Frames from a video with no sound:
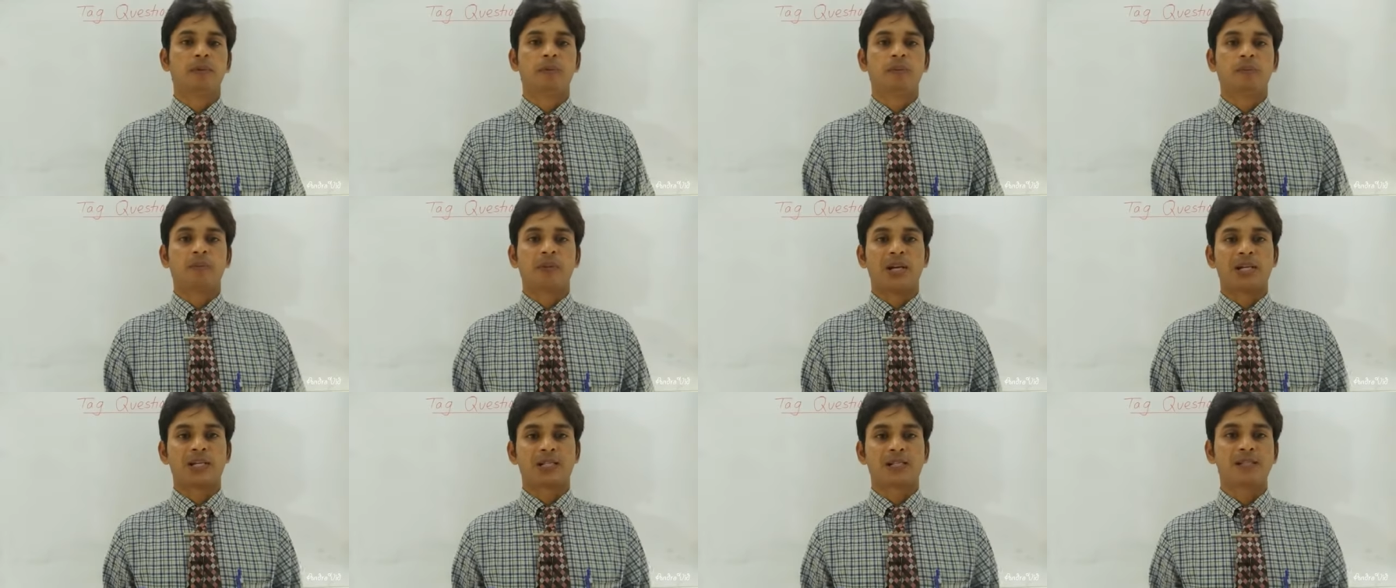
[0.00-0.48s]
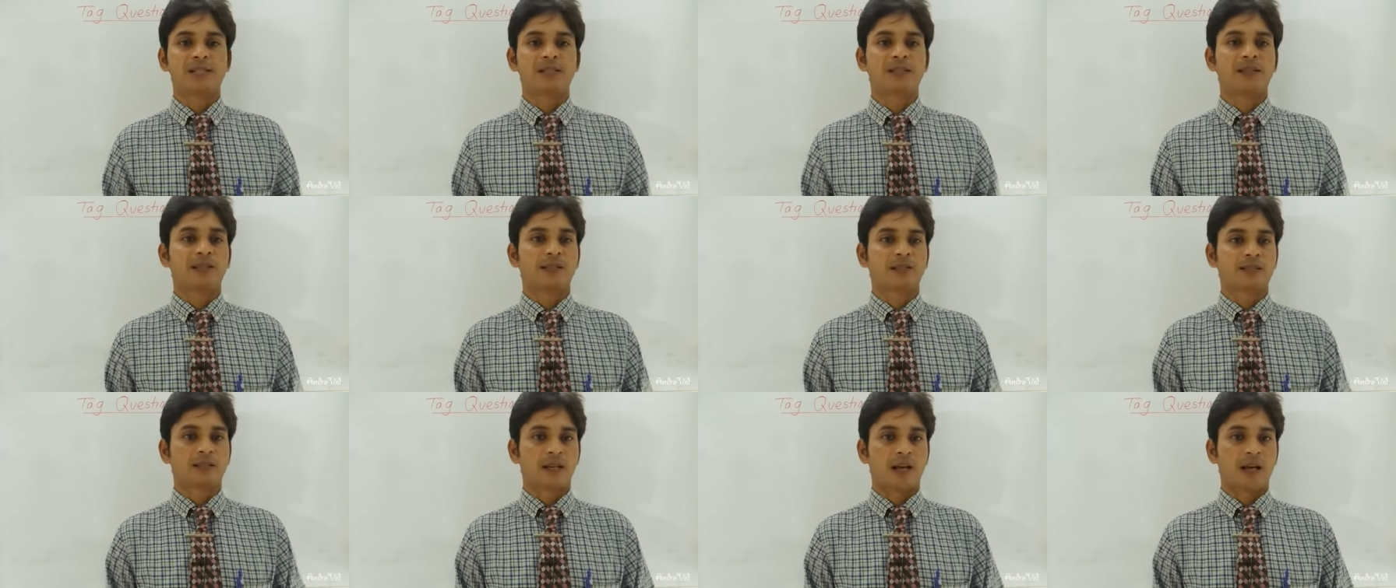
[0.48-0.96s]
practice
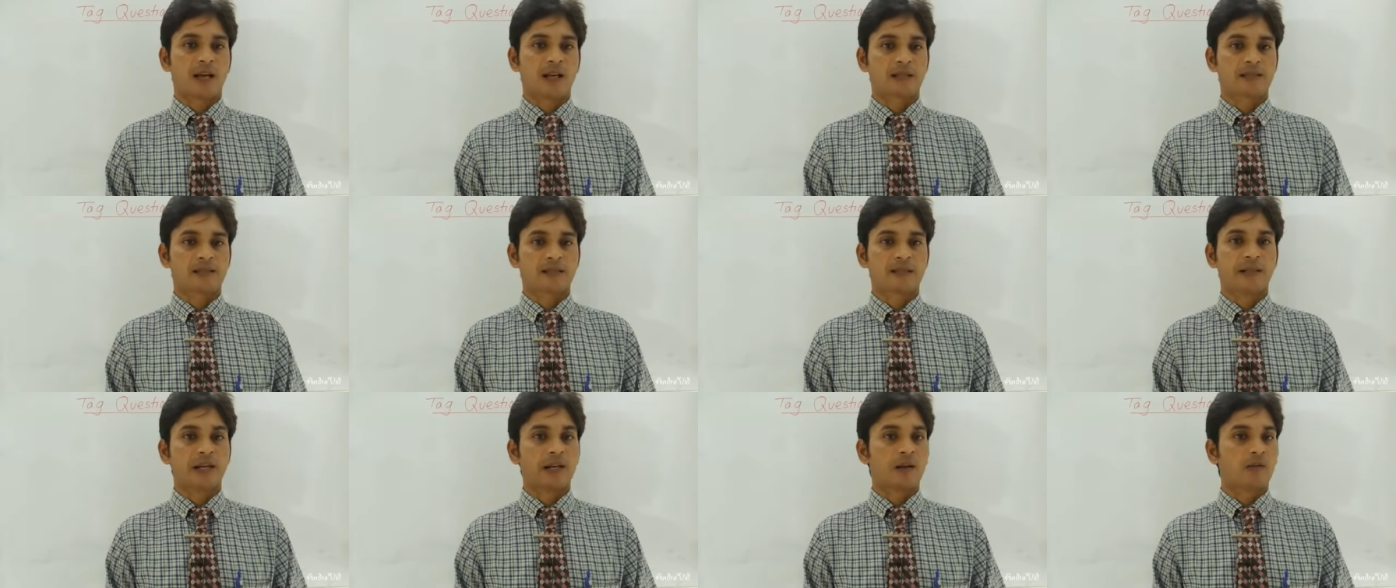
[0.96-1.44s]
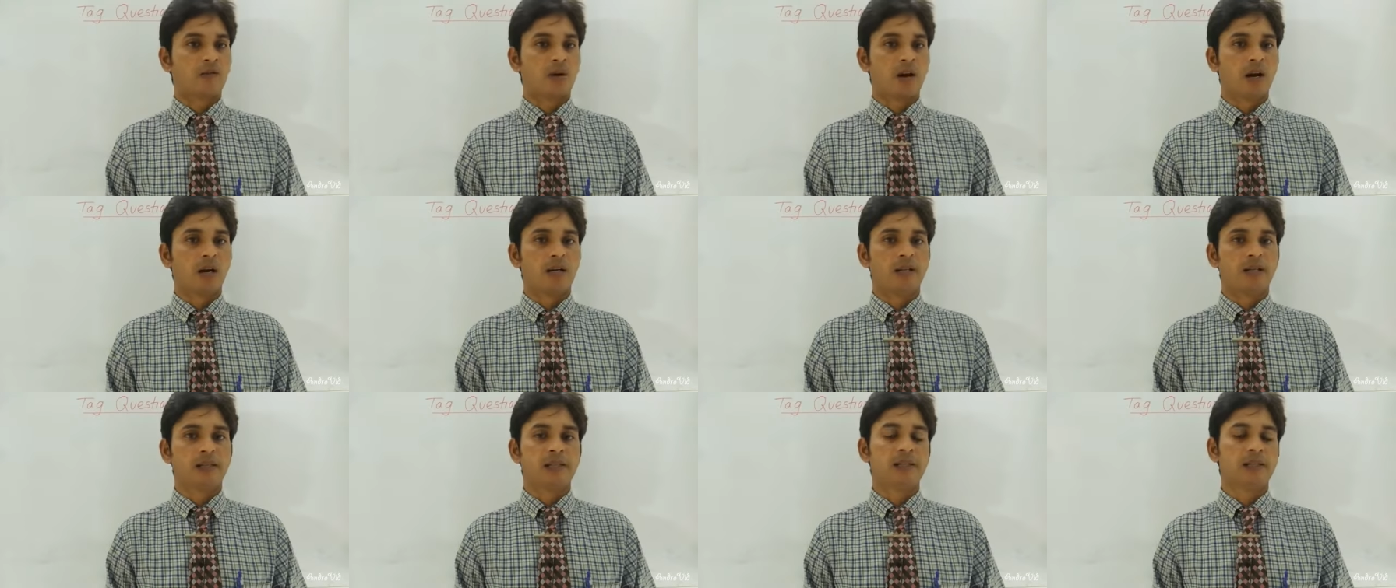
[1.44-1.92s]
this class
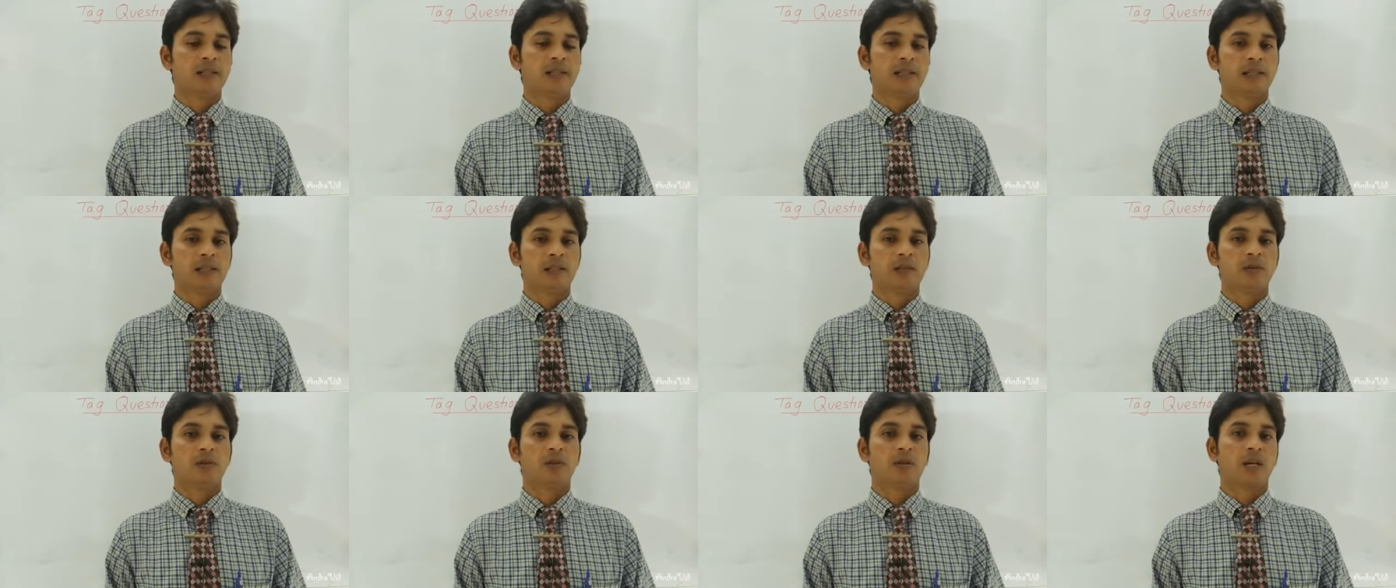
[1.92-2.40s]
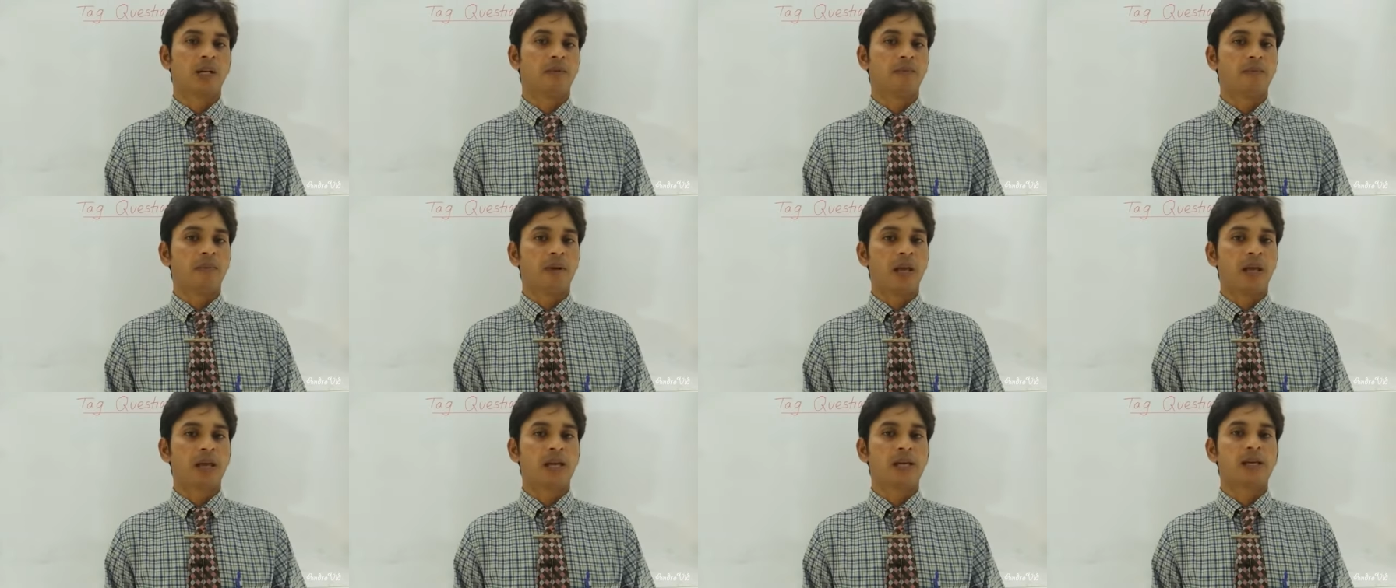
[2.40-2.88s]
regularly, you can
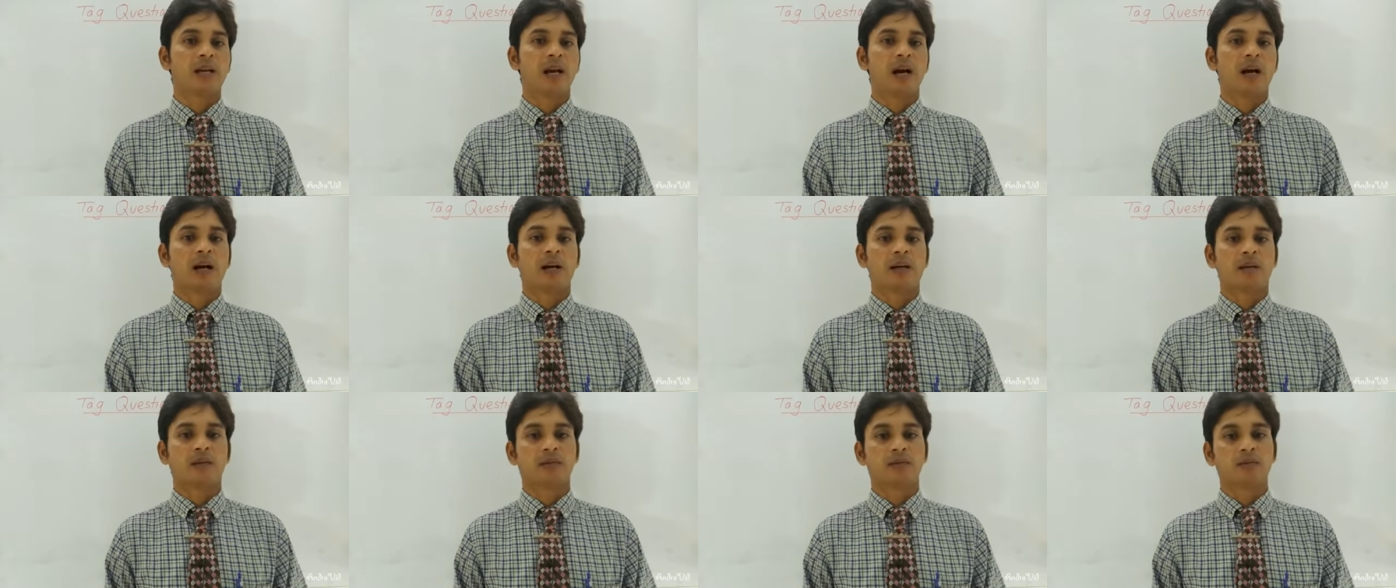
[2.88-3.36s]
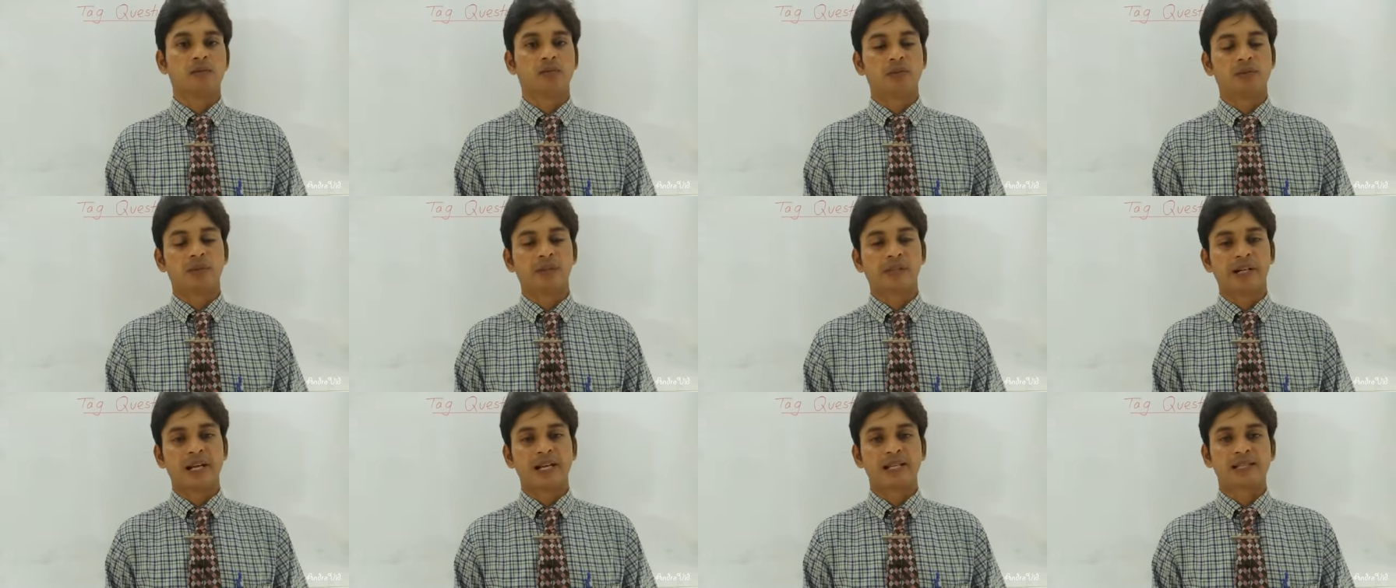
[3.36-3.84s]
make a
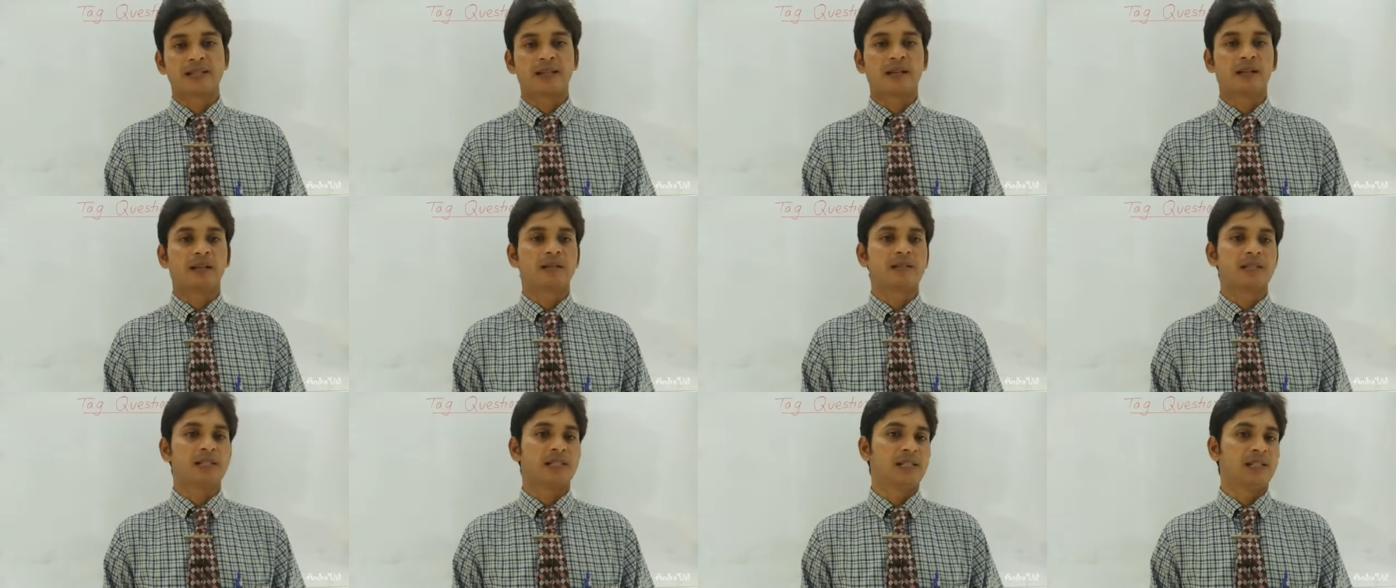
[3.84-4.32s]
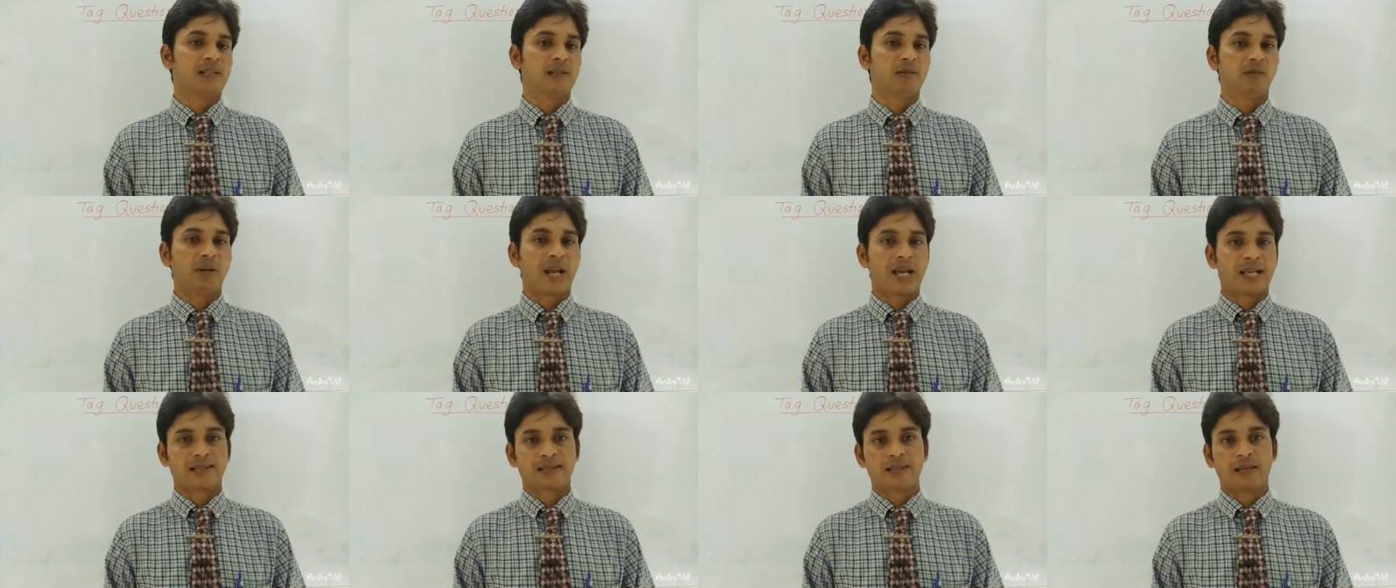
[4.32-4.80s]
good result in
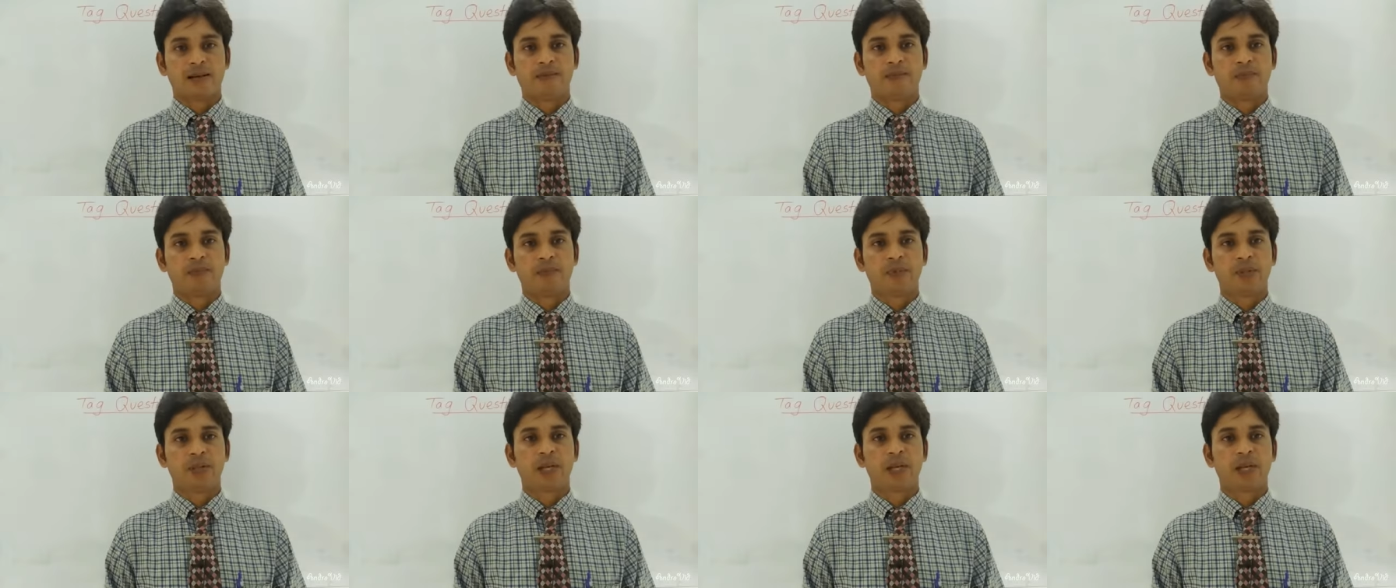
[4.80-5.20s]
your exam.